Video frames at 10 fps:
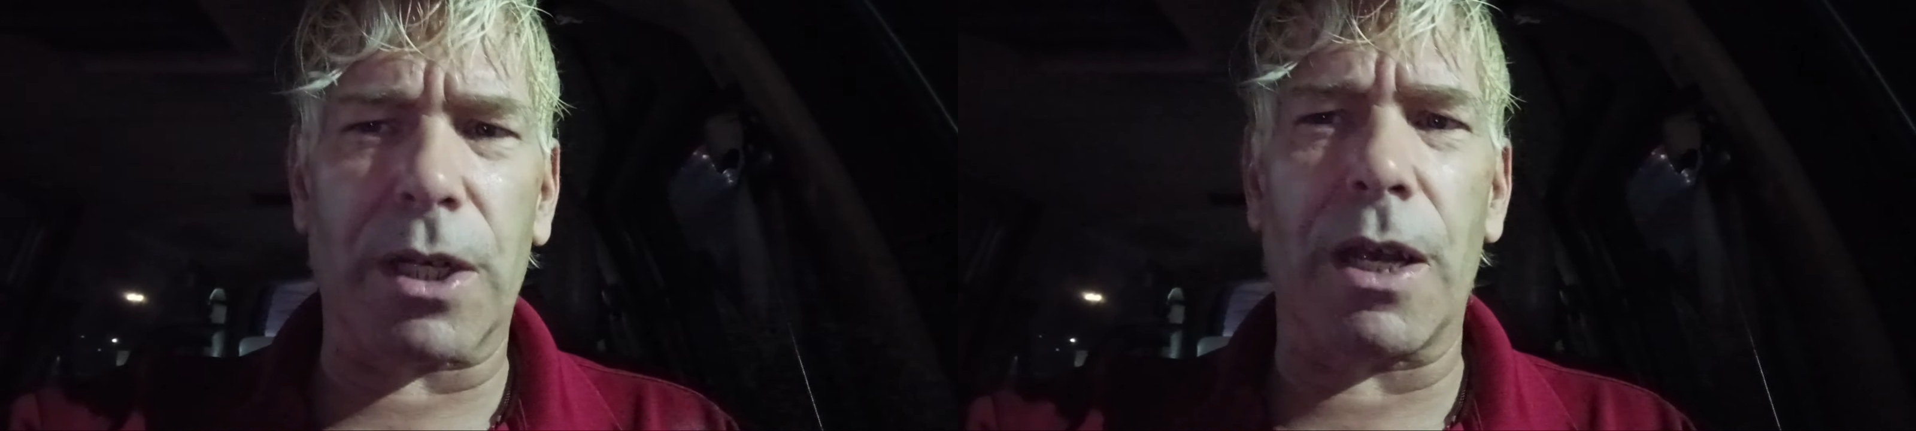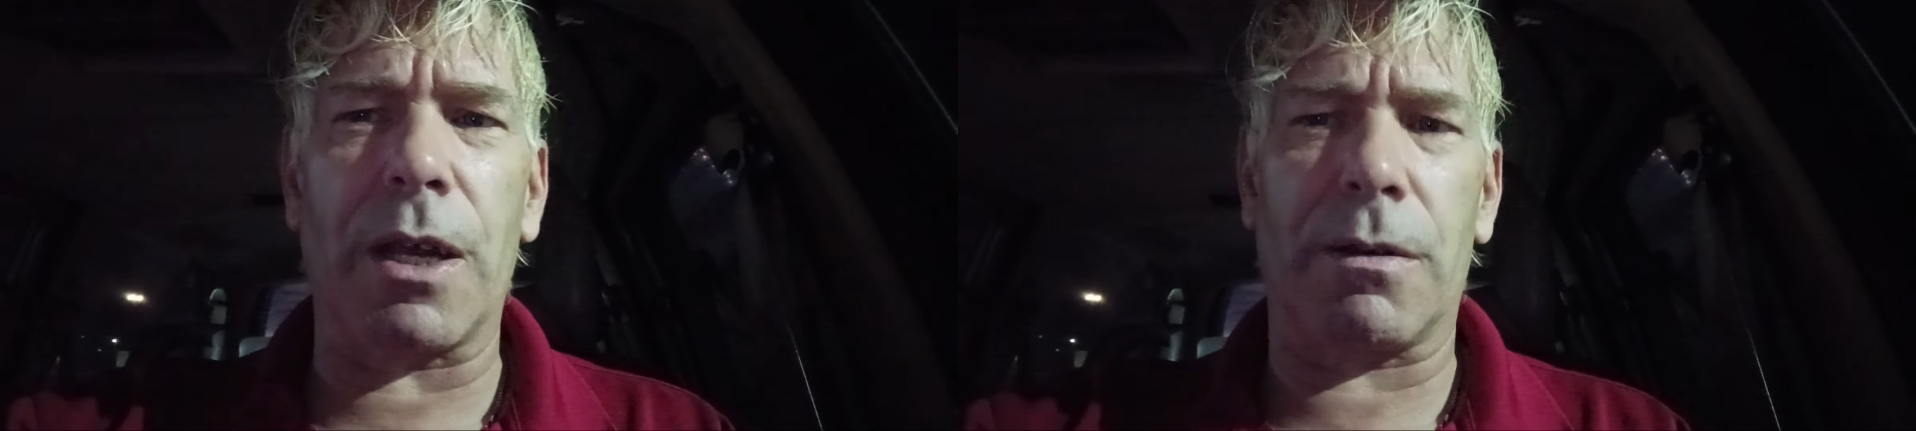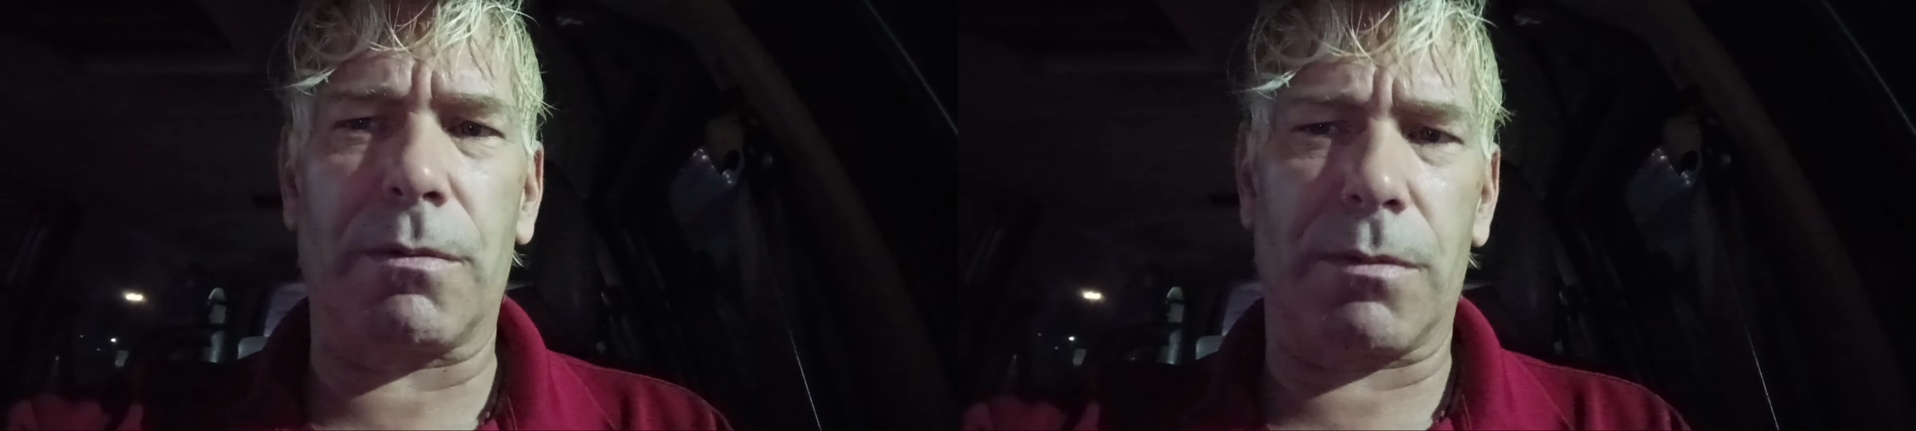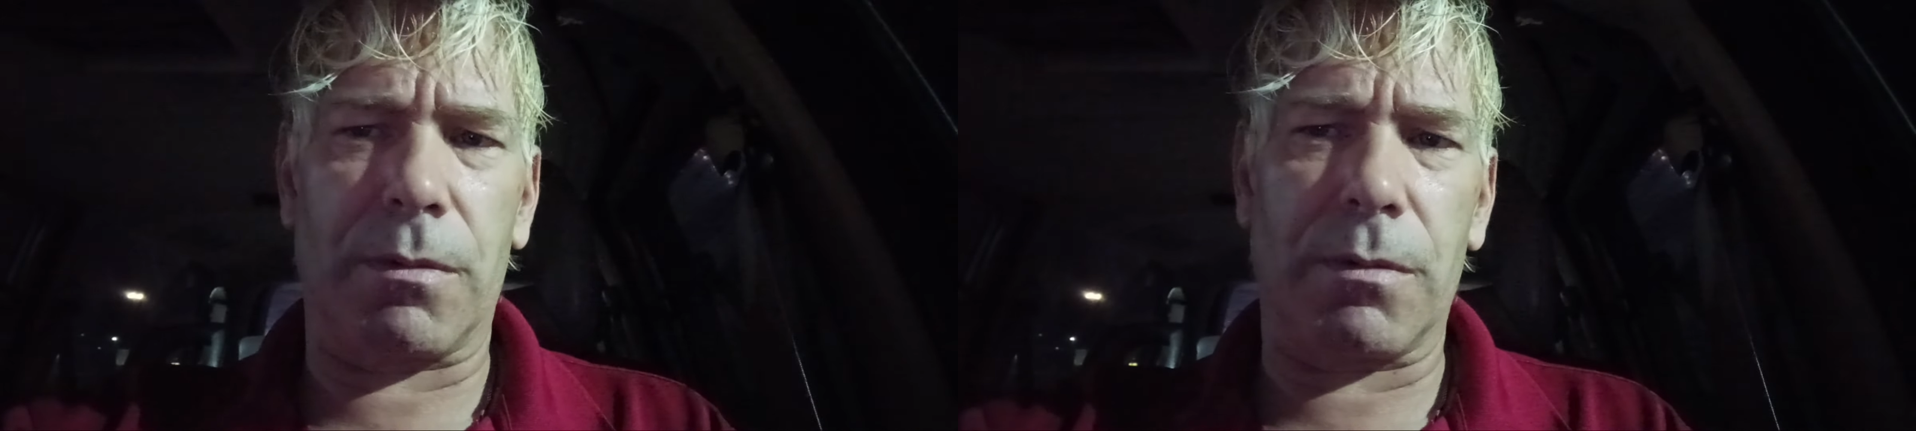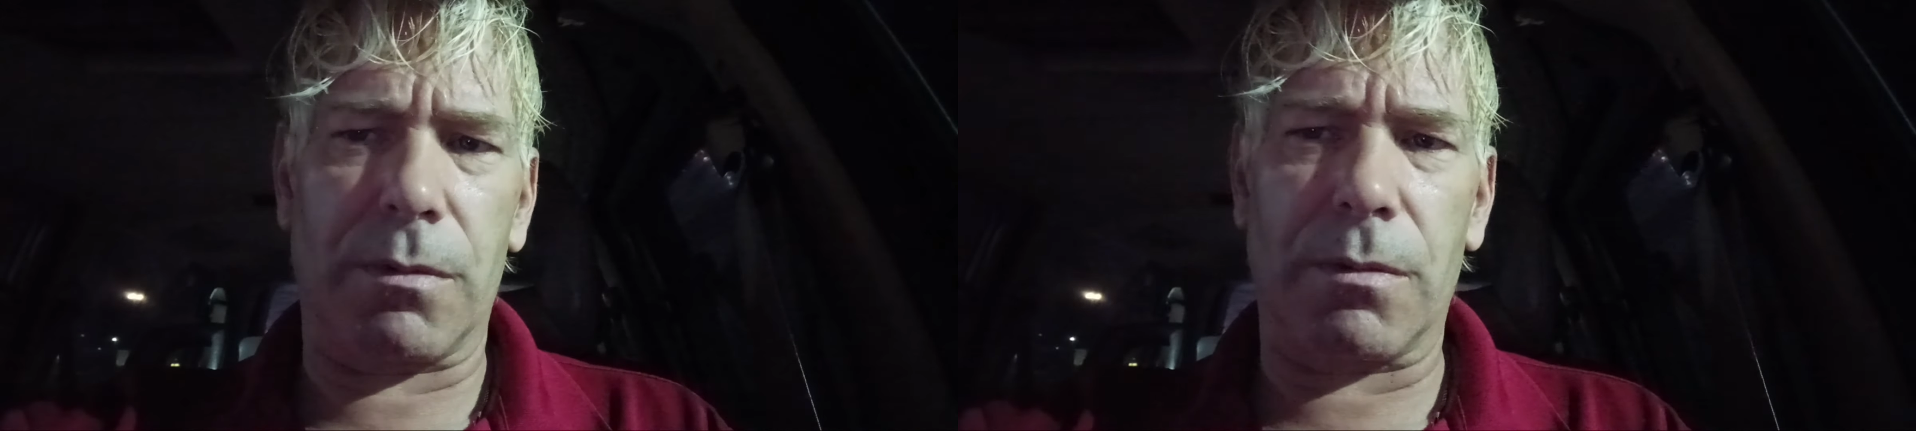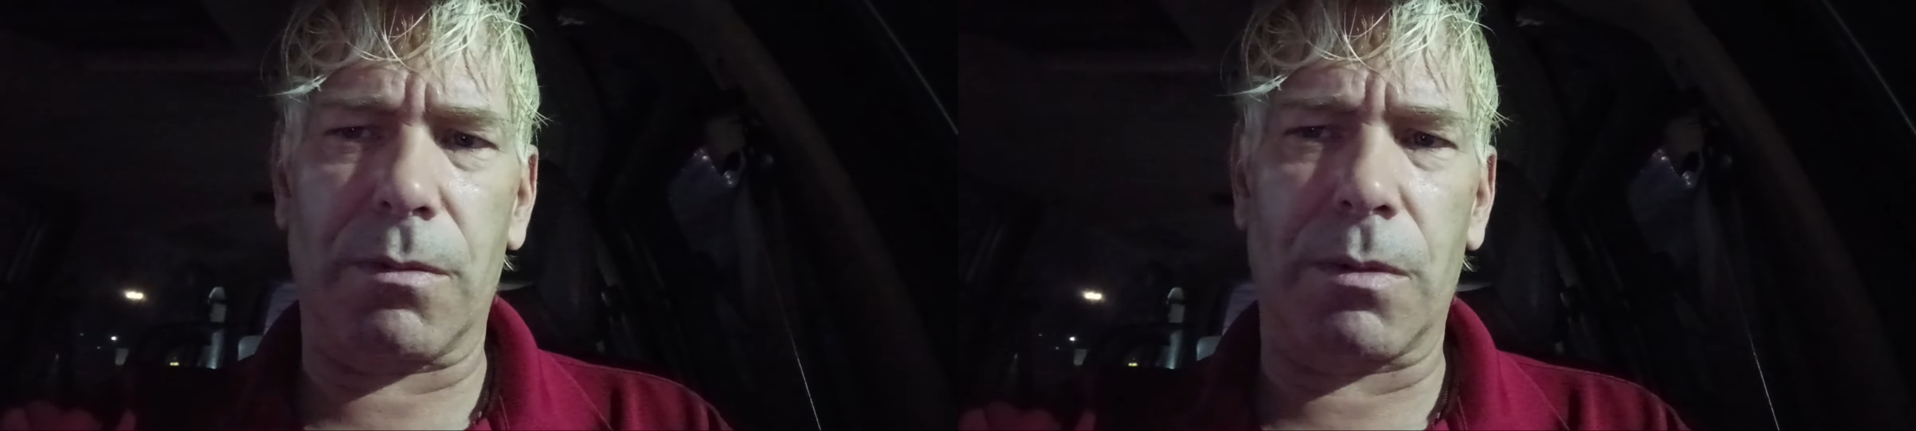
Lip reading: in